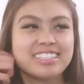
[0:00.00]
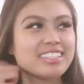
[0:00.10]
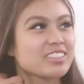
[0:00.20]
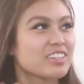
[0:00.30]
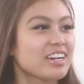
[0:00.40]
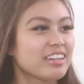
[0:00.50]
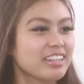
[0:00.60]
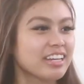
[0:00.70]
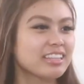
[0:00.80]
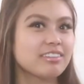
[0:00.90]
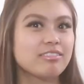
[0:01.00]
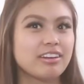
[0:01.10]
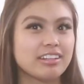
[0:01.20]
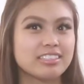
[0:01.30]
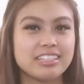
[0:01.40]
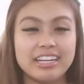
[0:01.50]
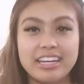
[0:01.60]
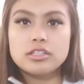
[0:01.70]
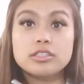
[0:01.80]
still trying to like the frosting.